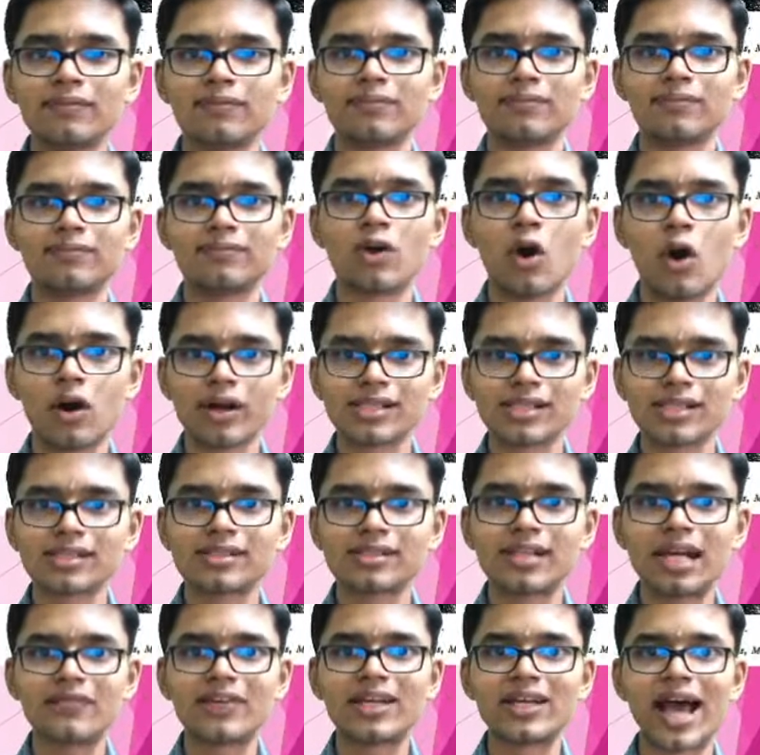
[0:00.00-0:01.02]
goddess
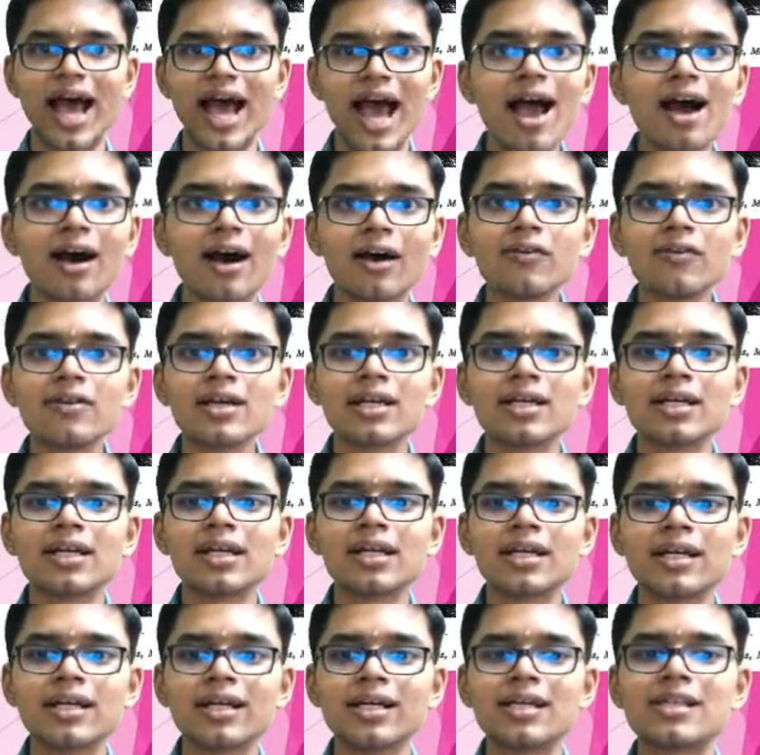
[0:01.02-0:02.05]
that we have
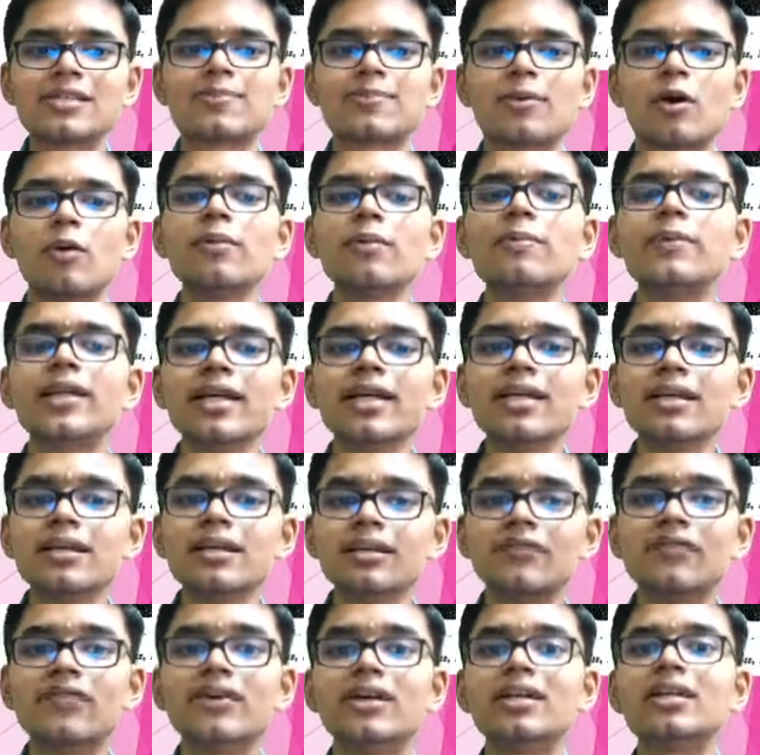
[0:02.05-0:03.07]
is probably
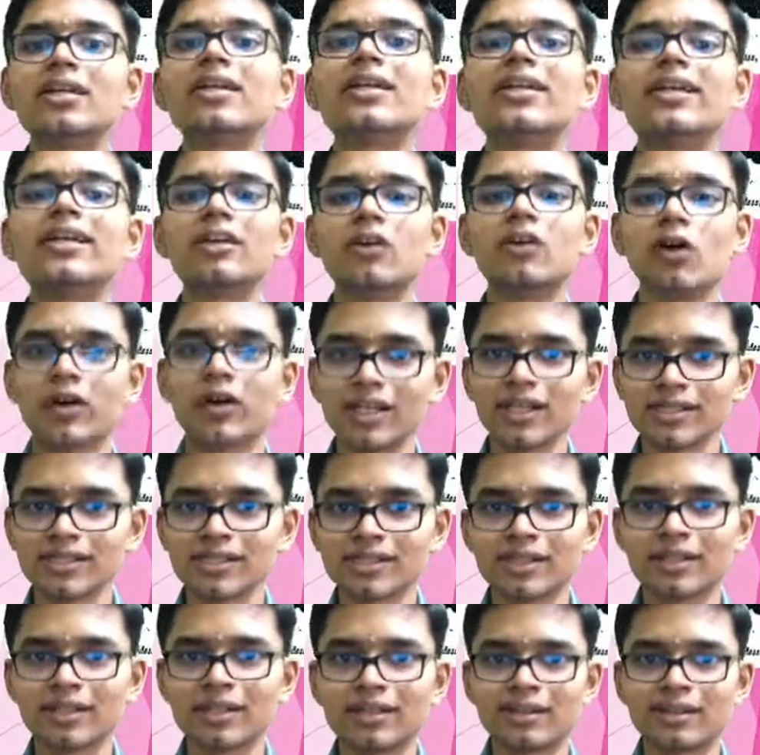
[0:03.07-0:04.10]
the fertility
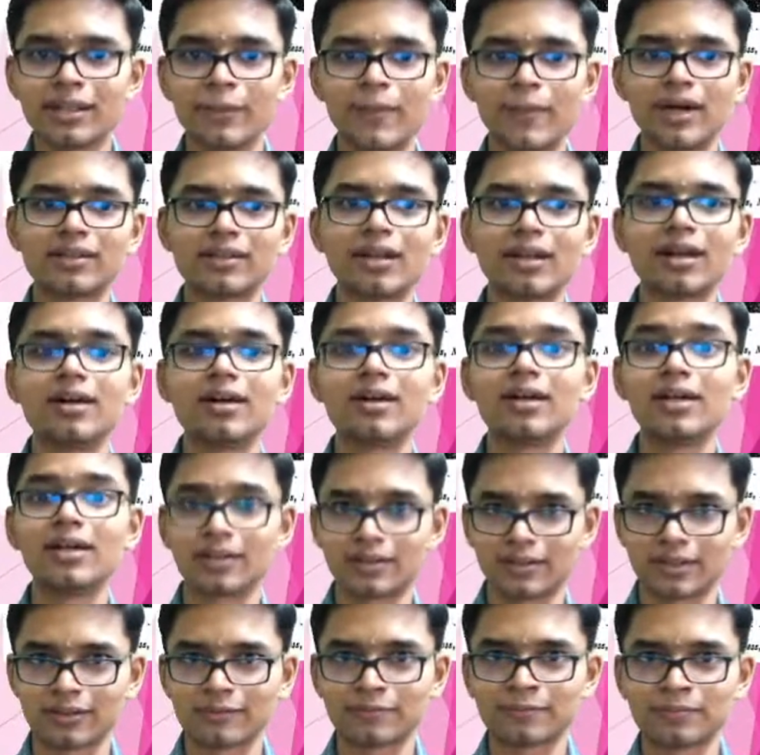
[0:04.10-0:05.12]
goddess, the Mother
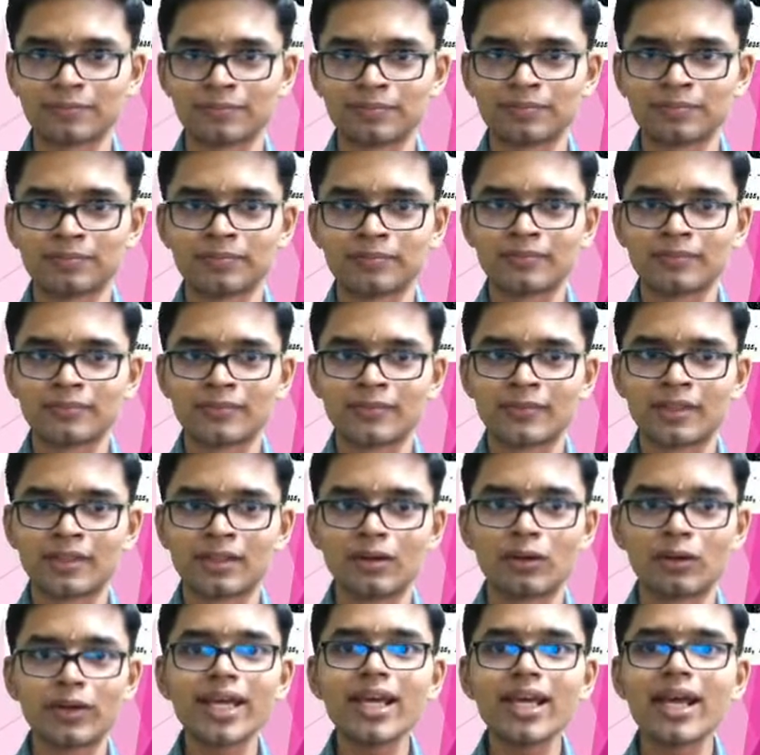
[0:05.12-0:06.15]
Earth.
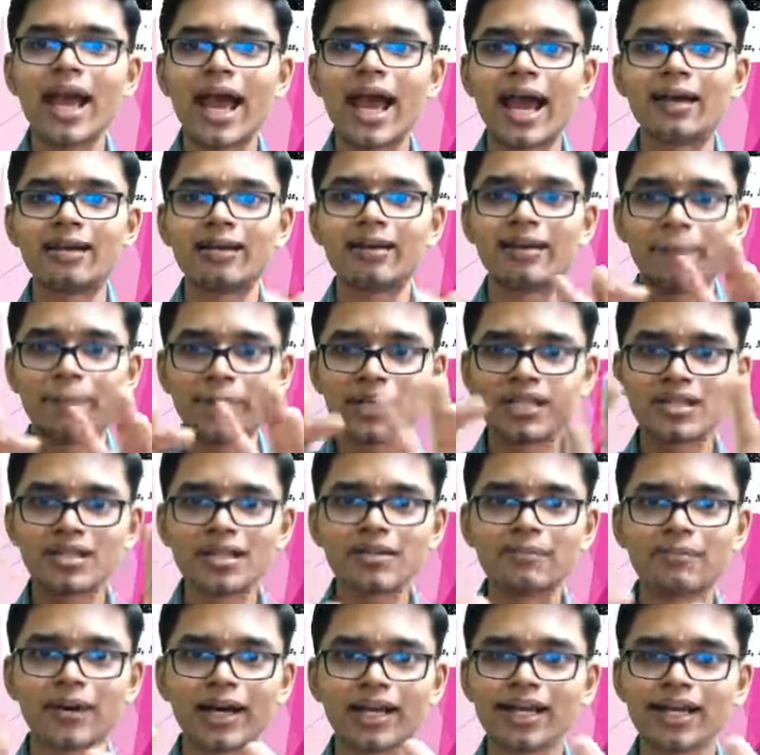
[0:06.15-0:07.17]
Okay, and
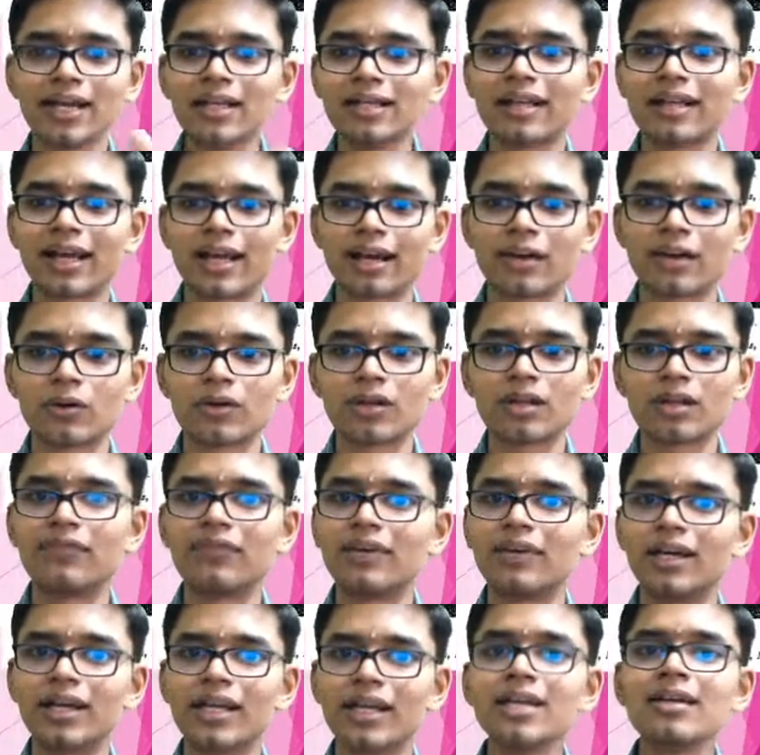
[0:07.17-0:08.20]
depicted by a terracotta
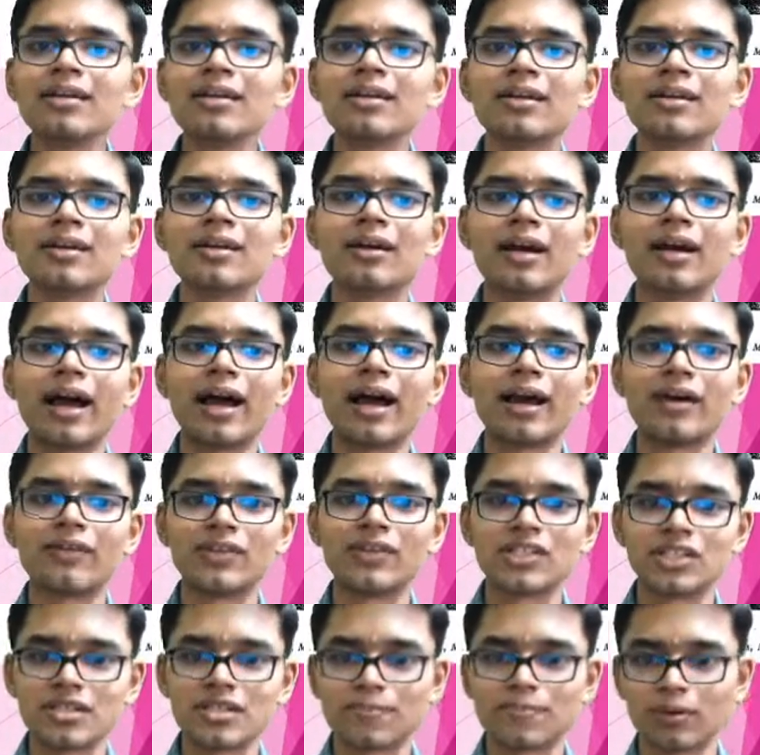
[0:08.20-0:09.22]
figurine
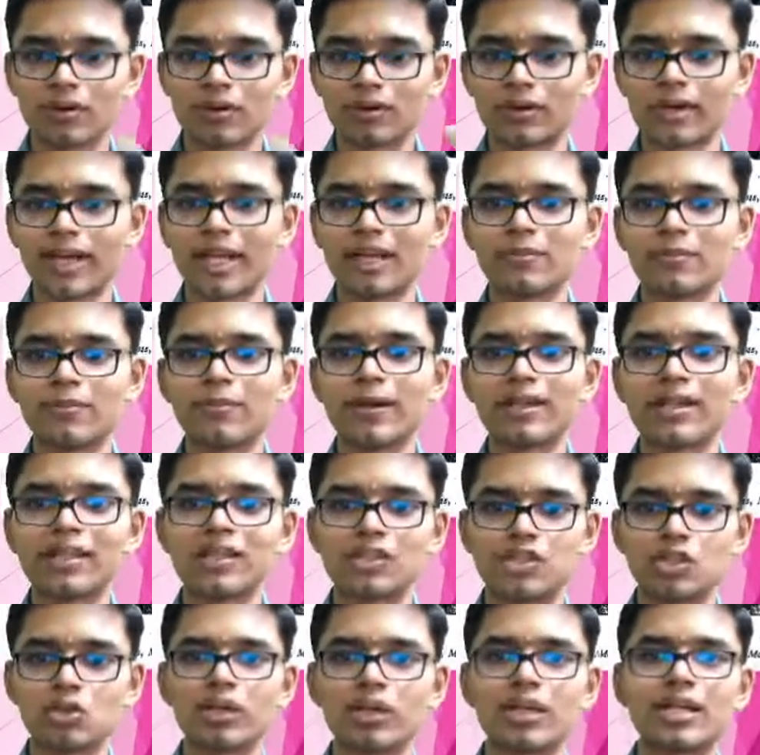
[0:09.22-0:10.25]
which is named by the
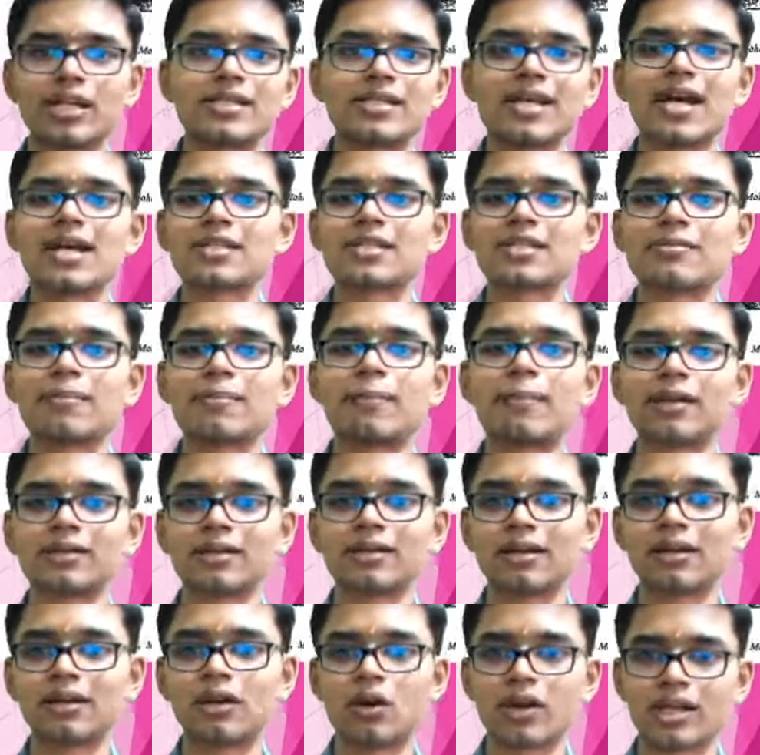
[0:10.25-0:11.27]
historians as
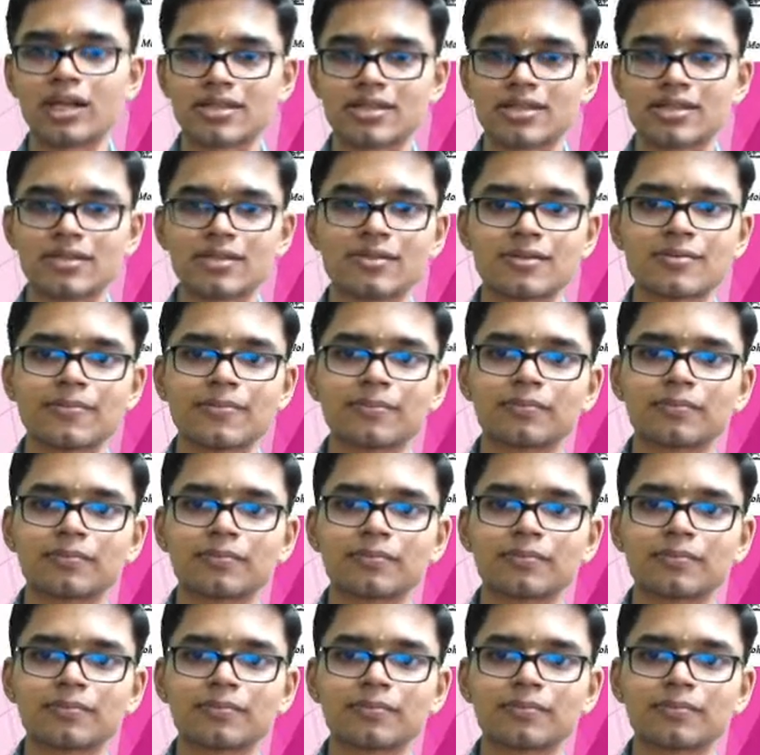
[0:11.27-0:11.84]
Mother Goddess.